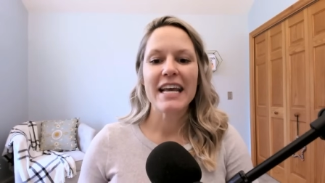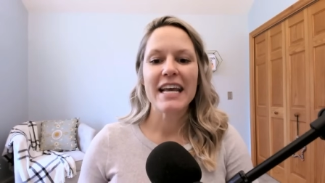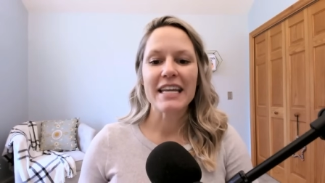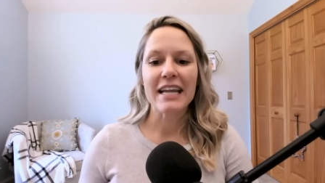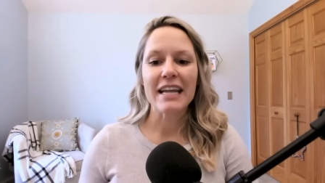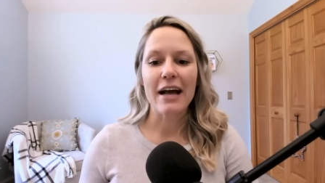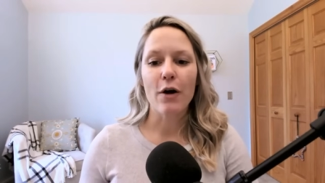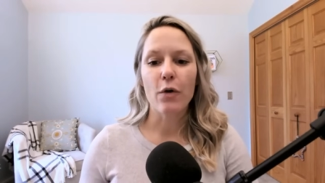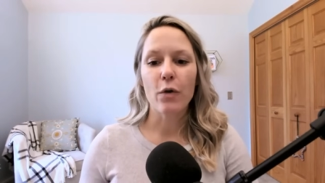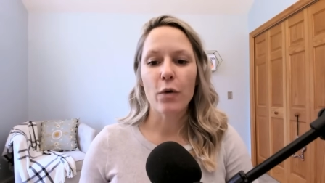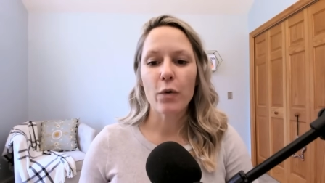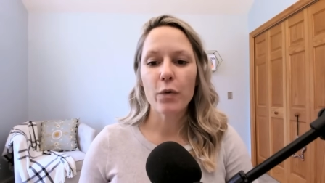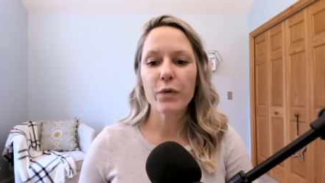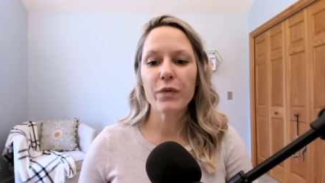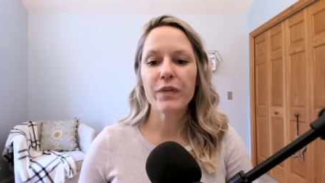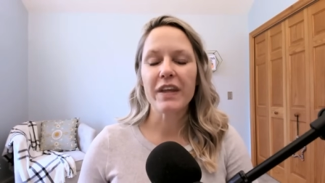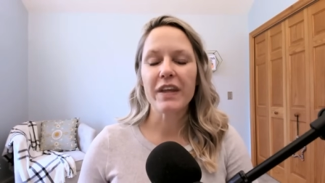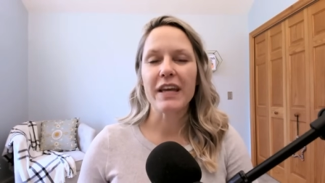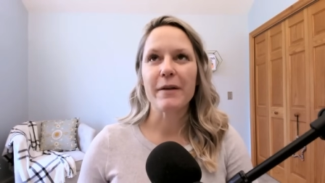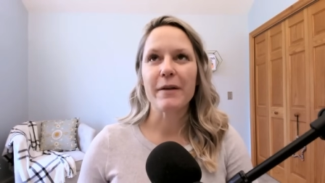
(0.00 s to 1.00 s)
not
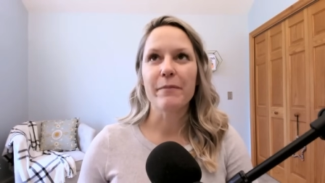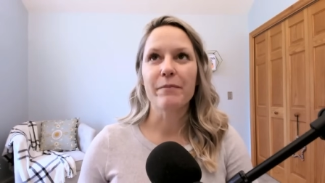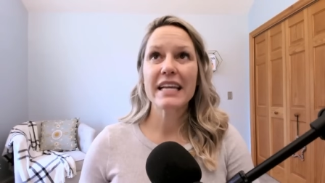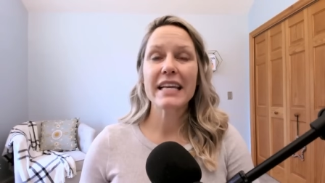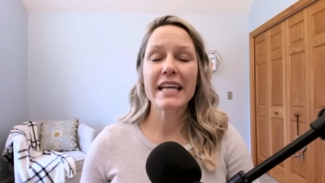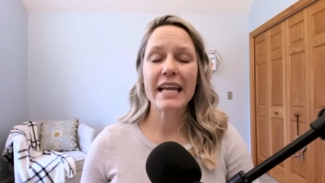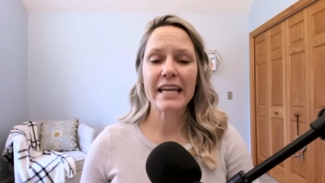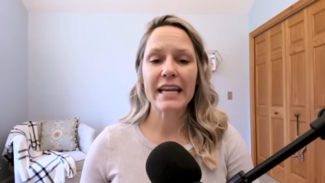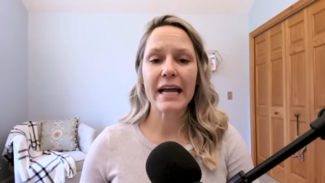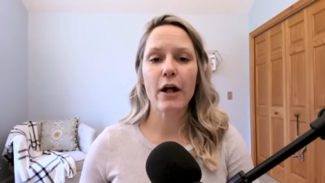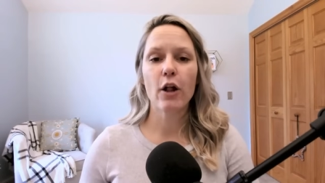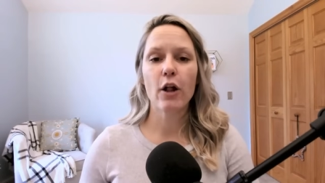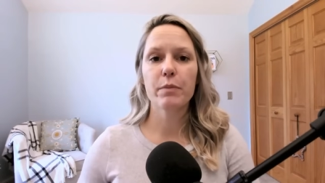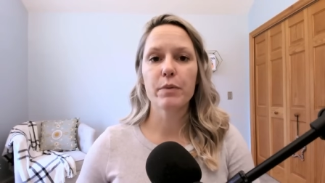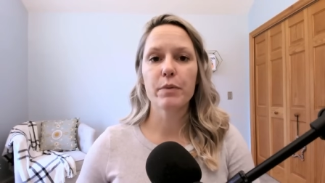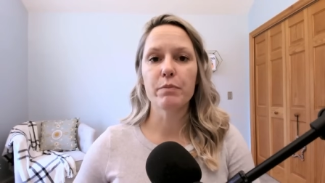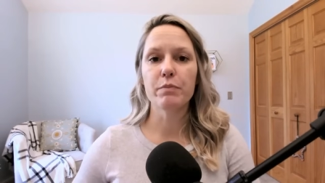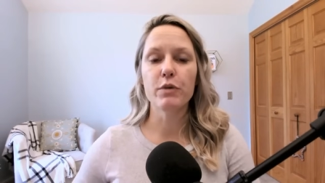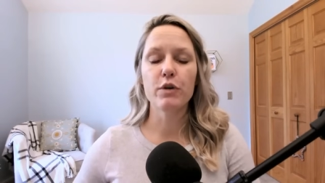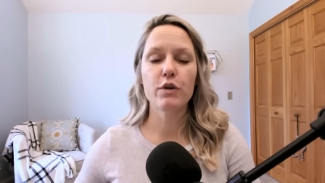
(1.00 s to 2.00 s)
only can
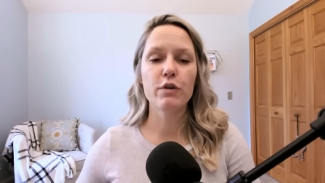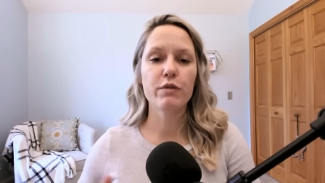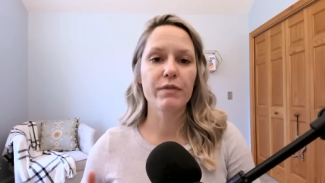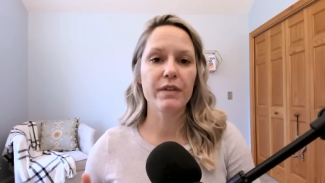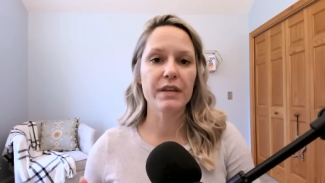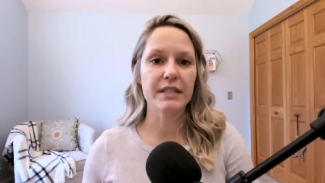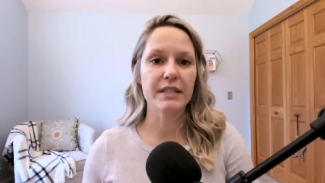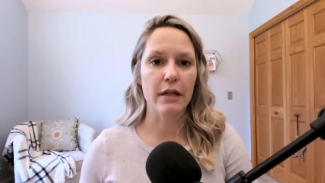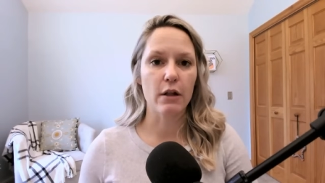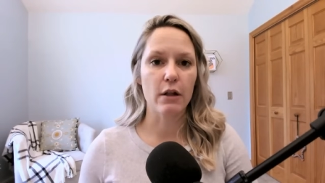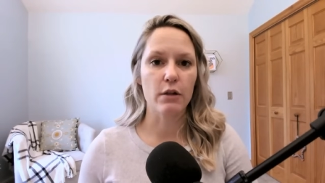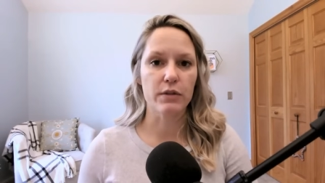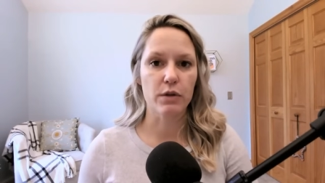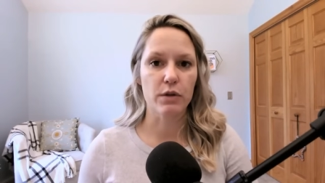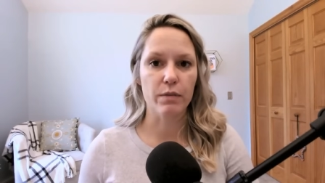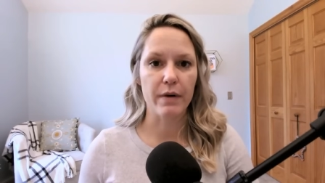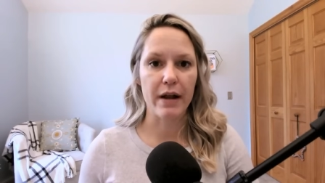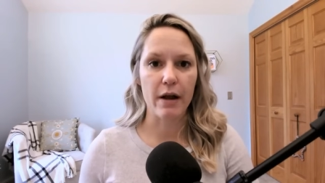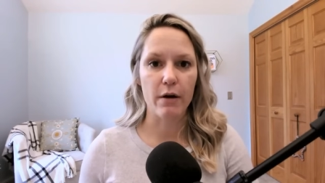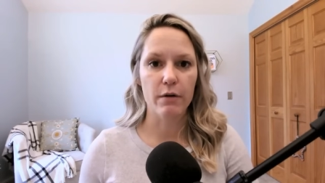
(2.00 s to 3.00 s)
help move the cells
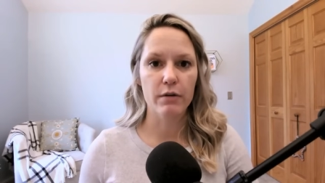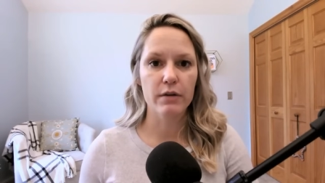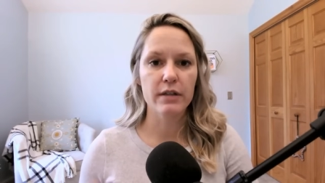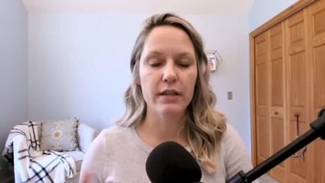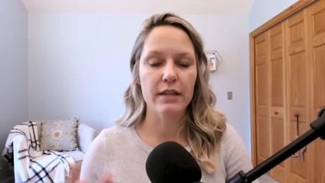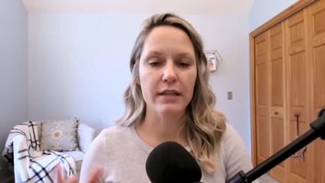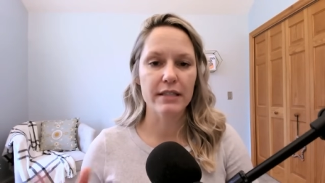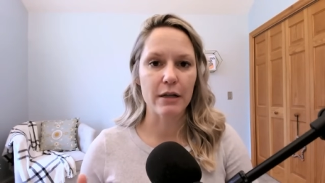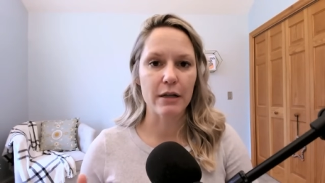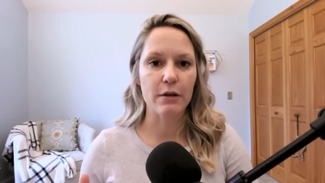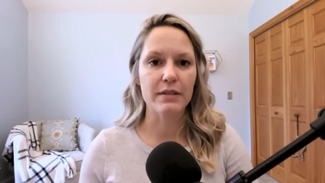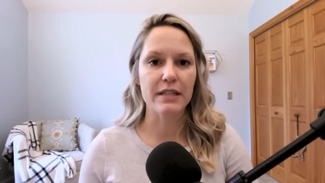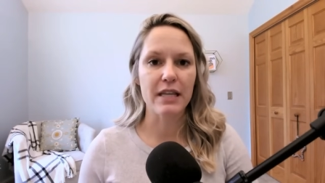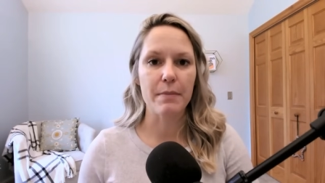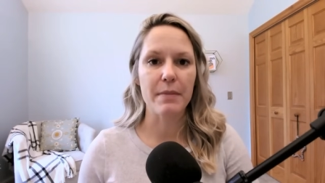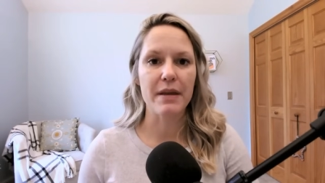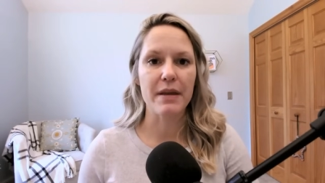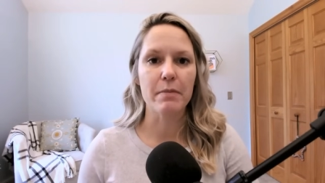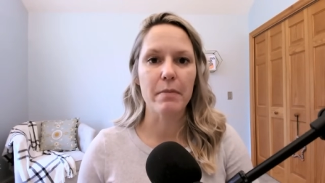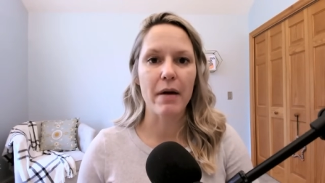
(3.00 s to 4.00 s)
around, the cells that
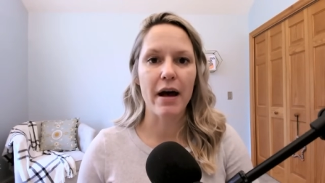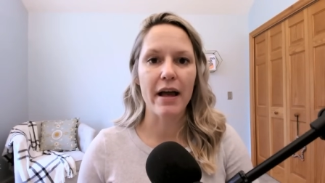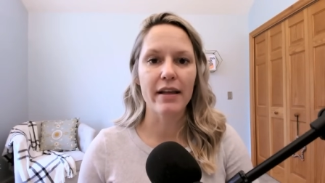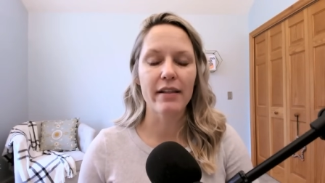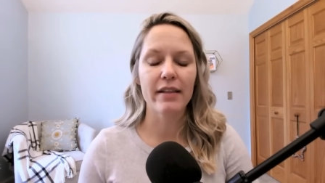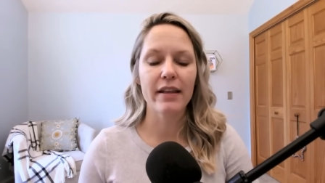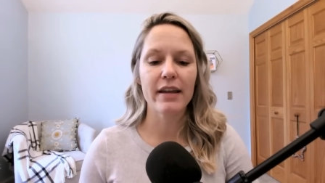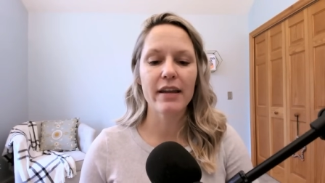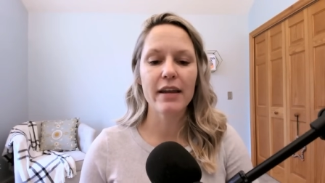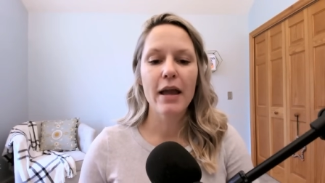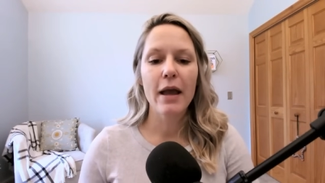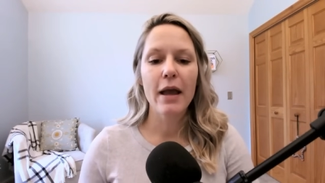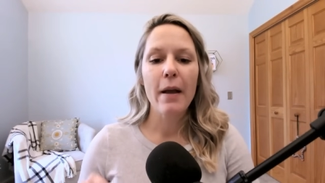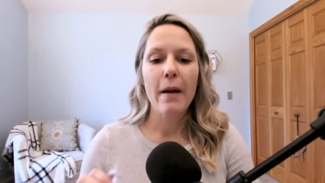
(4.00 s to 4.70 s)
make myelin,